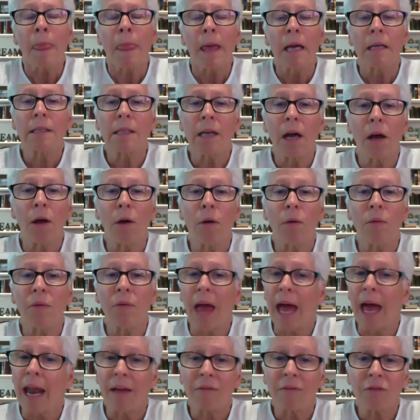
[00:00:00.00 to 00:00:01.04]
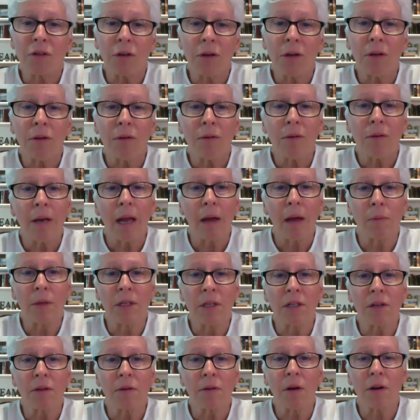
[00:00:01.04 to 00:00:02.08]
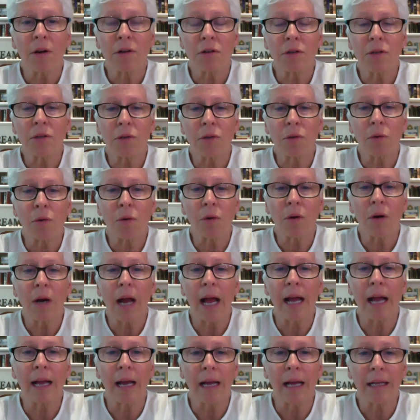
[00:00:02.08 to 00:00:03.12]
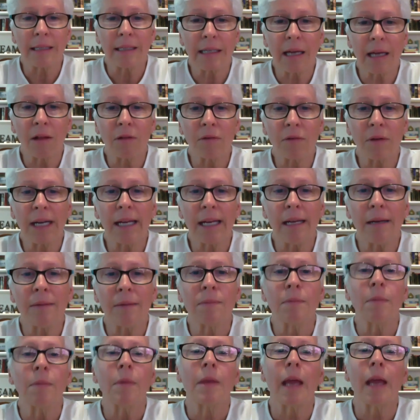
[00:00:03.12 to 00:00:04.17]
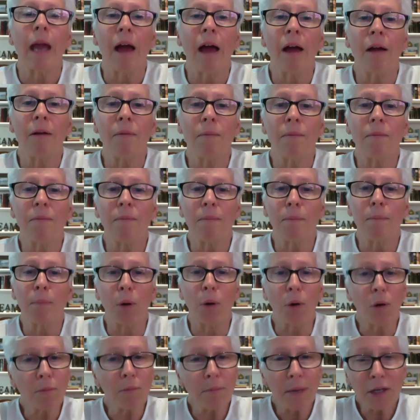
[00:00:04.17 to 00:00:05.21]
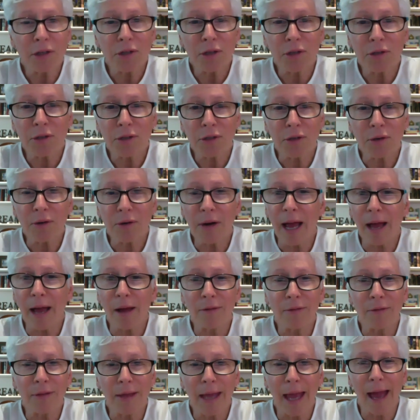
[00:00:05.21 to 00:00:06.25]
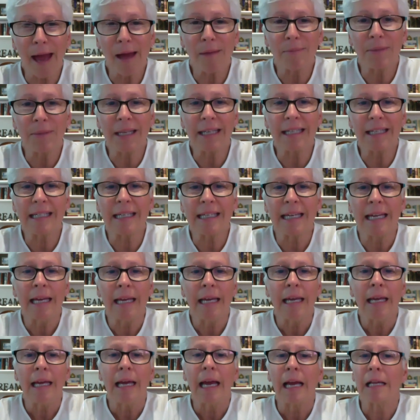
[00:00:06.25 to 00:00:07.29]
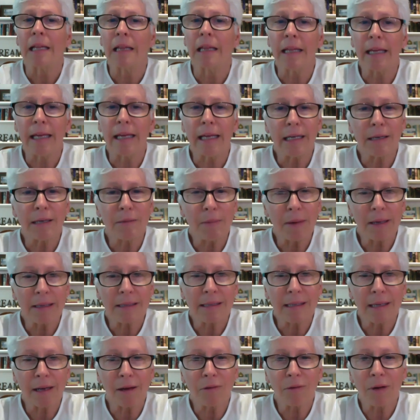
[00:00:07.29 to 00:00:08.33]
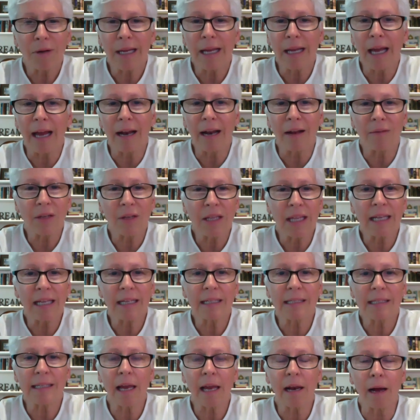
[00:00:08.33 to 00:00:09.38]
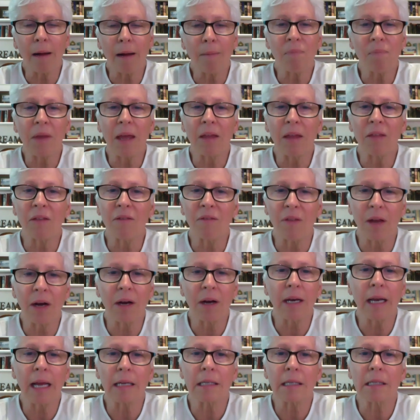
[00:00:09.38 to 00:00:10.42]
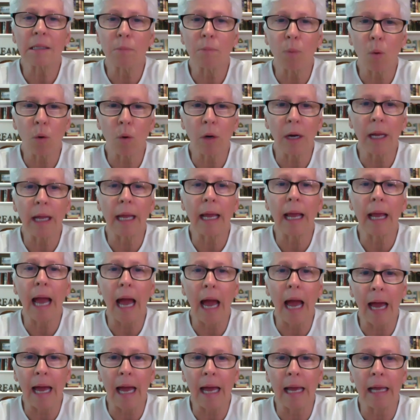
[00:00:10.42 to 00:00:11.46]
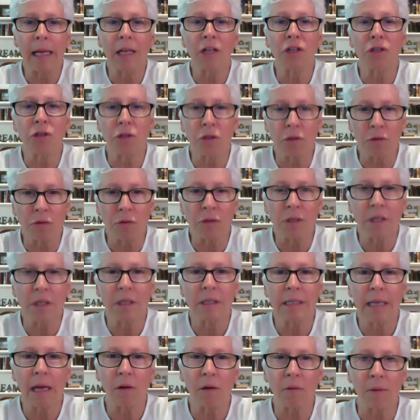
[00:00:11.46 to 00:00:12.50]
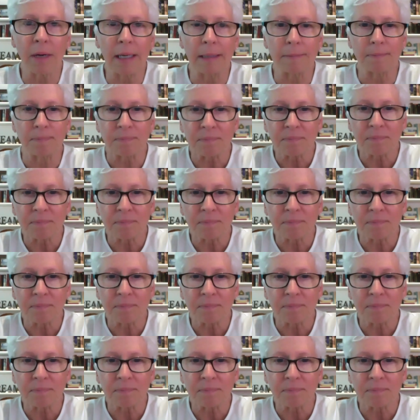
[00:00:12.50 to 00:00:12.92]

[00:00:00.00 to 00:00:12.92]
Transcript: So that afternoon, I went to the grocery store. I got celery. I pulled my juicer out of the cabinet, cleaned my celery, got everything set up, and the very next morning, I juiced celery.